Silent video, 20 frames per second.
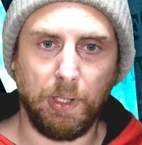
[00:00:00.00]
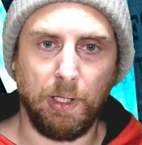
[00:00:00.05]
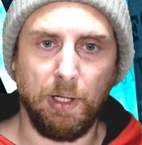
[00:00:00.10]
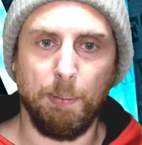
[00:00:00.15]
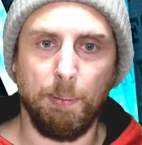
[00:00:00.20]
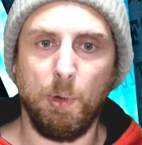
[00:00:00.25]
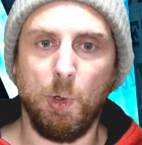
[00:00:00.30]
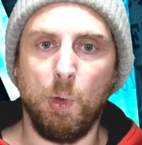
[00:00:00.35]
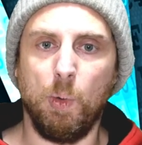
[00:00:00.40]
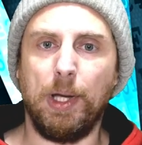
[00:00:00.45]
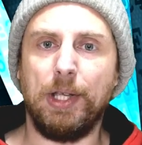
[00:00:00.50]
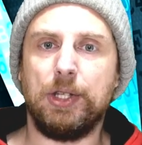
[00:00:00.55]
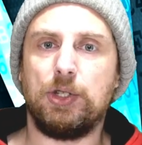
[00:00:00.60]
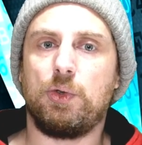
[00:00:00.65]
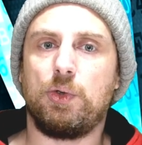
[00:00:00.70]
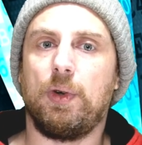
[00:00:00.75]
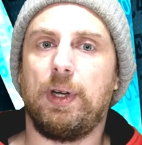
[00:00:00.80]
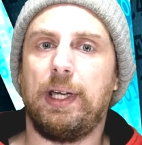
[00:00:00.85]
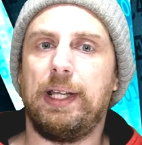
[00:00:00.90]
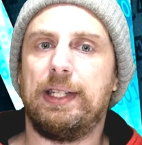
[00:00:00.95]
I'm always
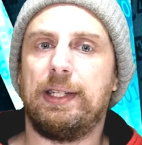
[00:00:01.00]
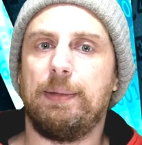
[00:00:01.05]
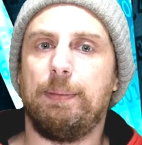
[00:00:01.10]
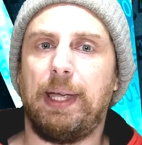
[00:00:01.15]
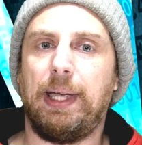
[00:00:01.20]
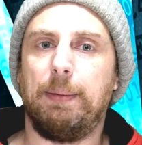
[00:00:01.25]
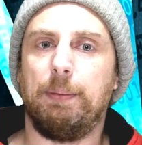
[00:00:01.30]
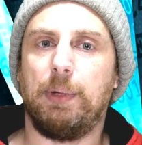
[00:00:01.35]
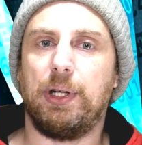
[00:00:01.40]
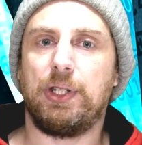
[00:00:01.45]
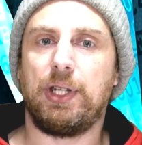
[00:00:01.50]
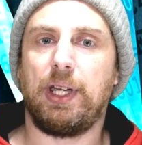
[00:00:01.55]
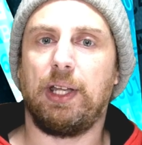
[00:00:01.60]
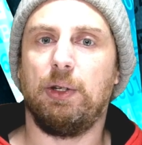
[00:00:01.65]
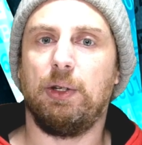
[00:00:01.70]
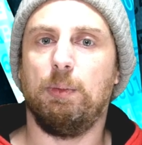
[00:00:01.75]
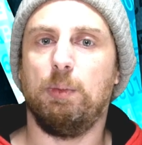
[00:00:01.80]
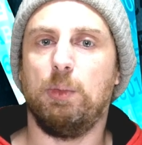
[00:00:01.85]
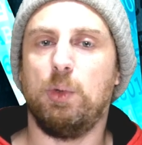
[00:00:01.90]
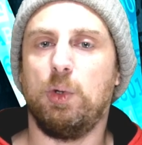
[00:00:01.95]
trying to make my
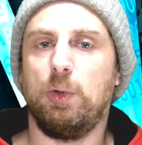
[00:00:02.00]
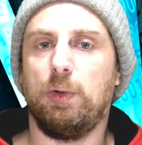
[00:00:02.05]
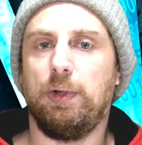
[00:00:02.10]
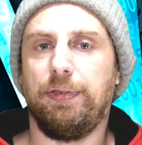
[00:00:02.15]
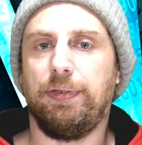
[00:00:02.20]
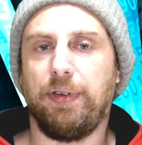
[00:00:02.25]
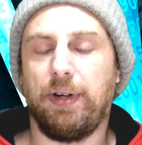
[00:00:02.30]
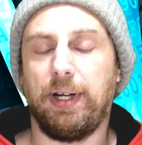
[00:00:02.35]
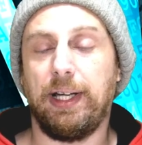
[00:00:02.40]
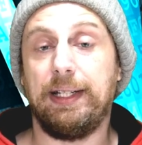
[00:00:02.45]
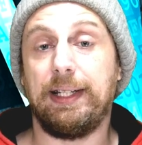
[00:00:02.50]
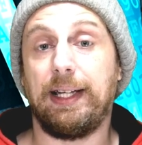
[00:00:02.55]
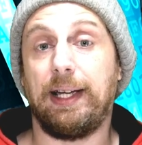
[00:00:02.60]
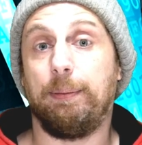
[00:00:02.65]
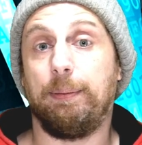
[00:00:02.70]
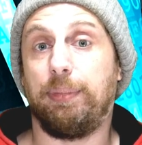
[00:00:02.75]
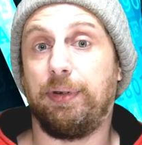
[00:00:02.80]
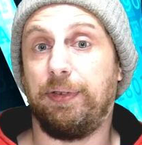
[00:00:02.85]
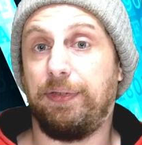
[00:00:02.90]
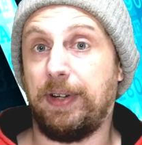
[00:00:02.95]
channel more refined
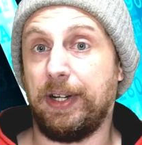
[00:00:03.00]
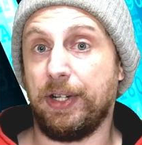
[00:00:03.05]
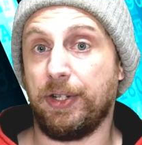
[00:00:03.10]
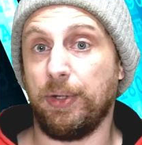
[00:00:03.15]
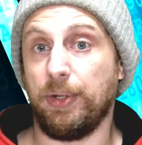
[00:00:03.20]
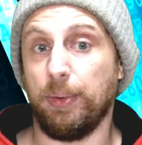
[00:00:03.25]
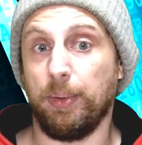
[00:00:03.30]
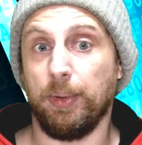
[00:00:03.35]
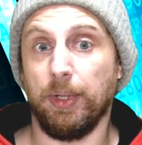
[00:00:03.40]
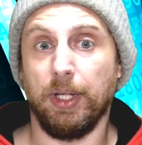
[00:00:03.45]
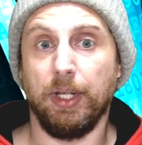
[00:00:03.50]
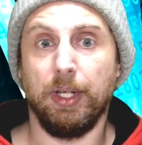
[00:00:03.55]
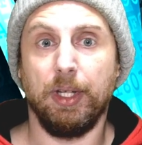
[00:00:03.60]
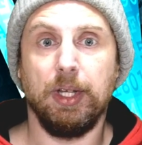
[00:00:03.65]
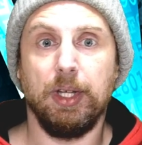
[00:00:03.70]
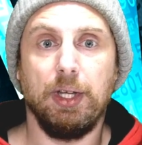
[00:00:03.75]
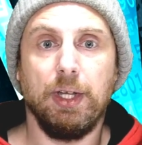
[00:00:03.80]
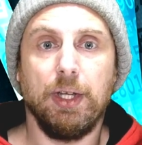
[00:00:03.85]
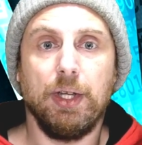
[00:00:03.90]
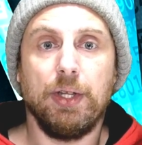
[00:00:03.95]
and professional.
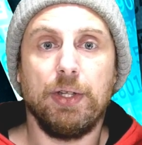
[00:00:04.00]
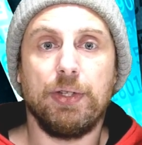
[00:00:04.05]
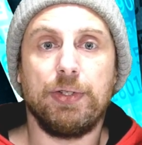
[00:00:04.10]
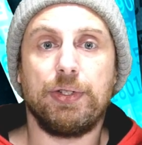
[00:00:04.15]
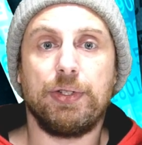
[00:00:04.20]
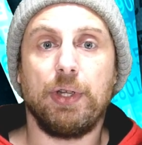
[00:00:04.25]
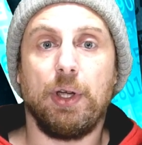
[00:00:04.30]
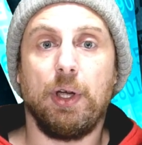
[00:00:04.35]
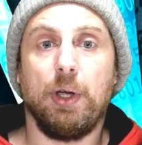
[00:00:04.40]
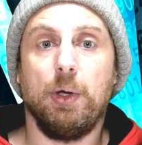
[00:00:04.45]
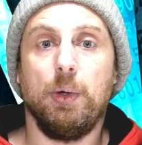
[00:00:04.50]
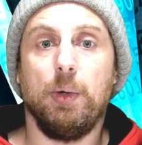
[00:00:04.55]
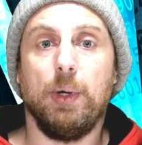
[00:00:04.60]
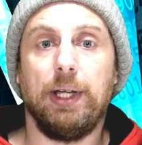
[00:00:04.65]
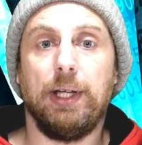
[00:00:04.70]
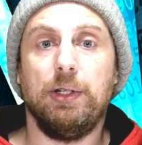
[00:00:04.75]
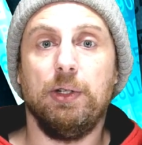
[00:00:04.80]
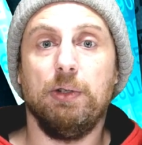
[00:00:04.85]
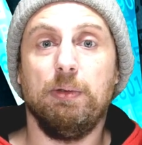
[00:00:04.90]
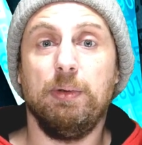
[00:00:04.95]
So
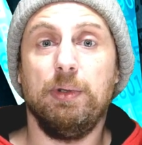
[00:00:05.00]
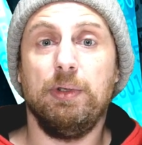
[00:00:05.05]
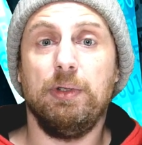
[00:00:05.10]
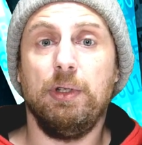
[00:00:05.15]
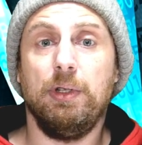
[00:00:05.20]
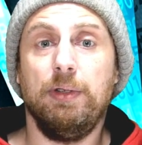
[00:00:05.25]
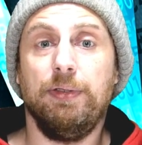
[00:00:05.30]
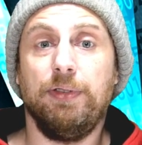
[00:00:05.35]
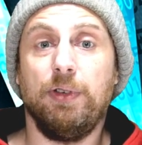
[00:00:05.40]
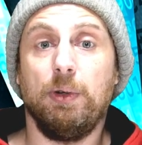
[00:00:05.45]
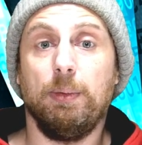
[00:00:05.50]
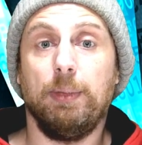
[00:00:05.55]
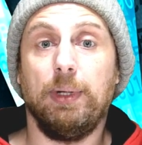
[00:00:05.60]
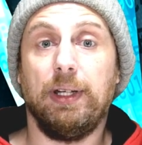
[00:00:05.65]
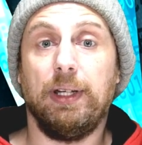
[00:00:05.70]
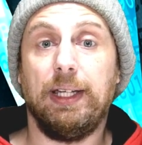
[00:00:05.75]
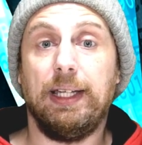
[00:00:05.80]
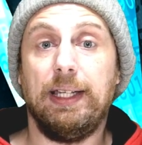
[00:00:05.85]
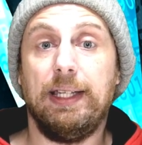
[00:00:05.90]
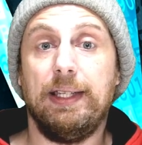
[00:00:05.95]
a new
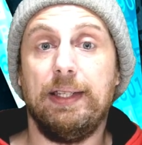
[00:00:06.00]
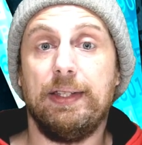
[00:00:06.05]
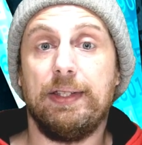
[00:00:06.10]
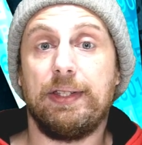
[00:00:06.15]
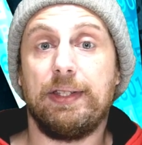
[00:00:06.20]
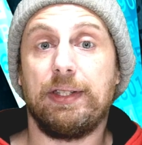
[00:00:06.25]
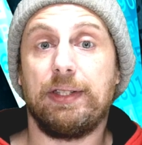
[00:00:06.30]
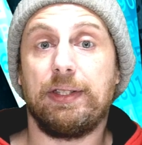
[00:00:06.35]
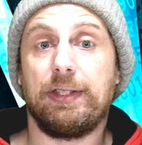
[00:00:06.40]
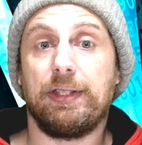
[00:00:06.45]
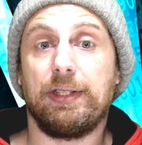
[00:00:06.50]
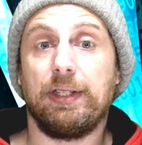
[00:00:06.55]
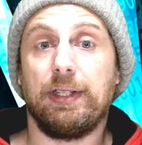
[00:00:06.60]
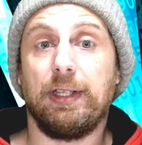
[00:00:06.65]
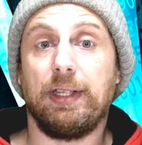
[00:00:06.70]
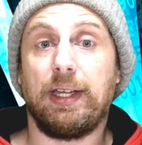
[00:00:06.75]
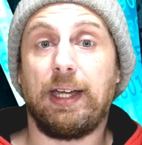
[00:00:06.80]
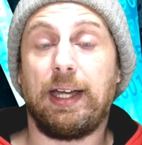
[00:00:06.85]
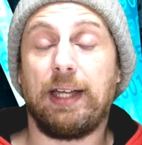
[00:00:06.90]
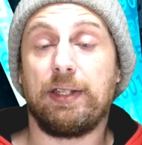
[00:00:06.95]
formula is
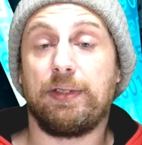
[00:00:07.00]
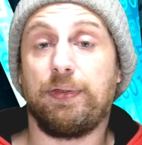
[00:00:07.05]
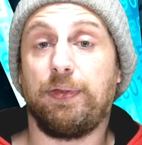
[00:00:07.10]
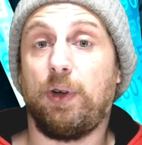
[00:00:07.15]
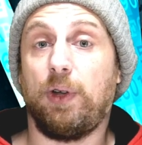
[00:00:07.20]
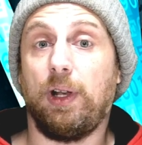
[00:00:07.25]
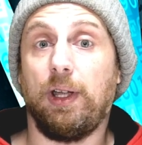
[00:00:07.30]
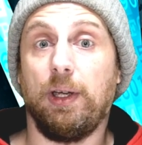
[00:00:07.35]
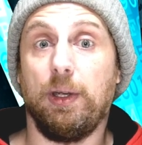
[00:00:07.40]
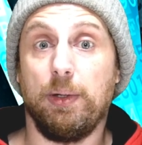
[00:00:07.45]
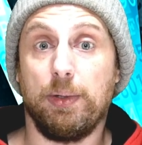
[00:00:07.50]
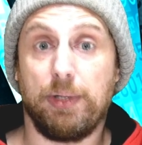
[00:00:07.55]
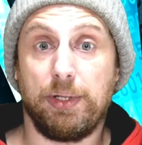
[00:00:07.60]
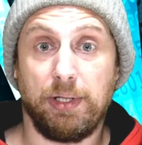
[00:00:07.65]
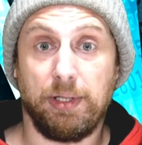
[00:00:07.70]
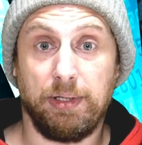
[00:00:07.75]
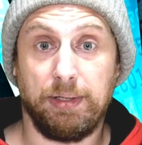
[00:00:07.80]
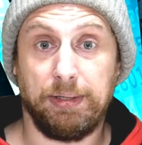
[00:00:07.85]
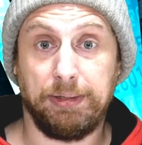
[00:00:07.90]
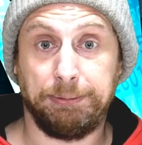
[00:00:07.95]
as
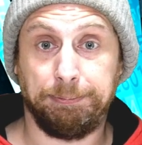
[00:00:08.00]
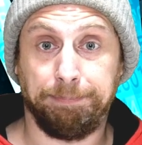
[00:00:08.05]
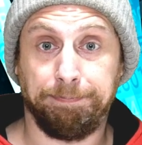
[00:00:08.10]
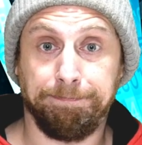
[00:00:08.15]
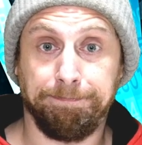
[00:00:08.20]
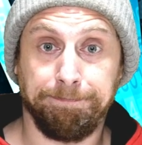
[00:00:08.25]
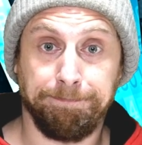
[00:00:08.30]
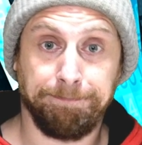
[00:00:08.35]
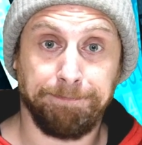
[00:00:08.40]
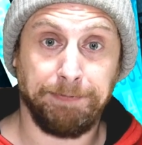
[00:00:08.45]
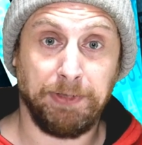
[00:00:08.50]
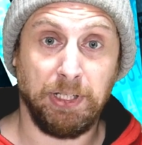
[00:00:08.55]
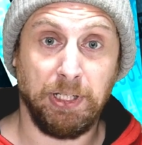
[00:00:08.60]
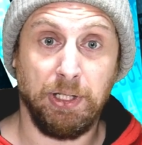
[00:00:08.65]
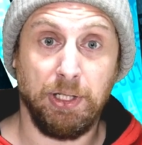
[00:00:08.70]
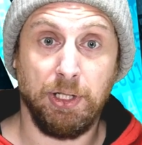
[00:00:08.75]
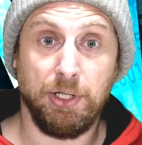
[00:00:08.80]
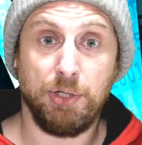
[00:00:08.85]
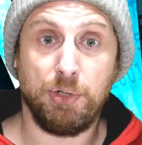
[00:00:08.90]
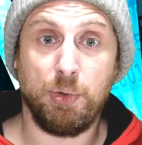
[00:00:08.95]
follows.
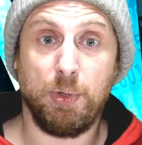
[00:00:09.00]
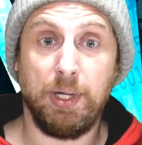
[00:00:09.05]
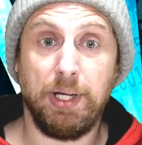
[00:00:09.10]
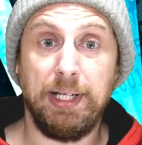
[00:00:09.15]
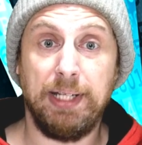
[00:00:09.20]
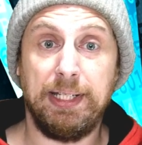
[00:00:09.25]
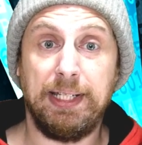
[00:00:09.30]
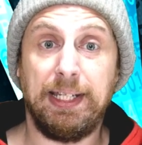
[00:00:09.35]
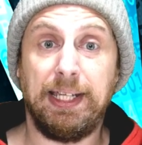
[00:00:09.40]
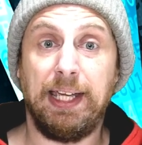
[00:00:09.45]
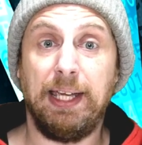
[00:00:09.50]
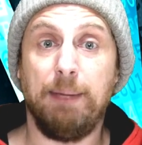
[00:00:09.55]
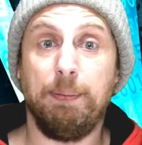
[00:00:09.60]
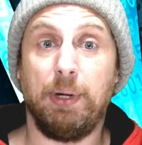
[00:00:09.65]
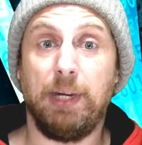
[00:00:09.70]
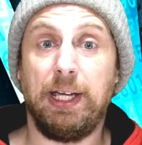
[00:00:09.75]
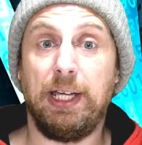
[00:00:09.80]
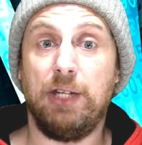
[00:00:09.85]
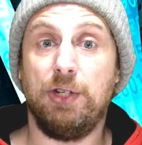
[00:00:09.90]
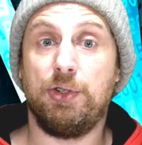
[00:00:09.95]
Trying to keep
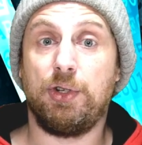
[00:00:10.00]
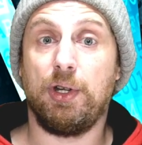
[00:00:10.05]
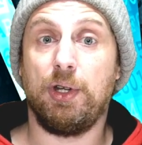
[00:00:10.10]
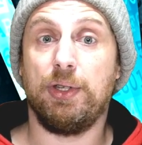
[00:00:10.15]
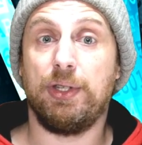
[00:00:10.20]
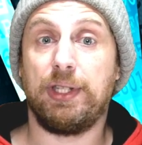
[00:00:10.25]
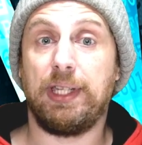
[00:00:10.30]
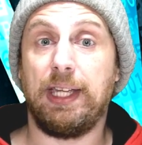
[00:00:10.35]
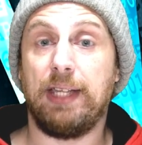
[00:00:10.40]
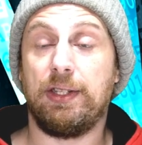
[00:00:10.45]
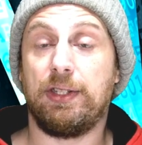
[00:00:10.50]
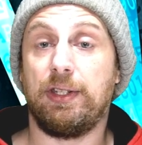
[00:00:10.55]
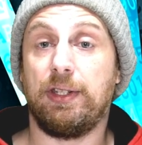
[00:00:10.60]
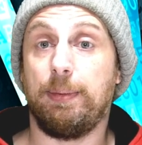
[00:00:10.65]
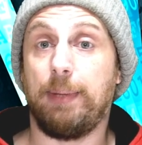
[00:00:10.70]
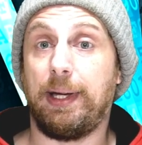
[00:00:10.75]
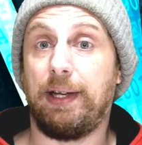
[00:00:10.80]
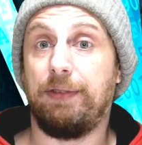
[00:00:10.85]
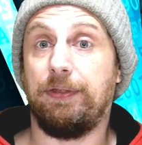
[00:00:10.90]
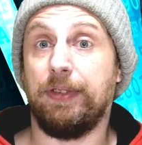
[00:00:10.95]
my intro skits
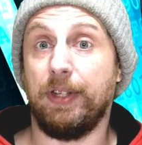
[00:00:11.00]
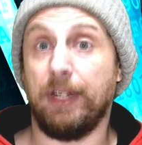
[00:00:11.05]
to about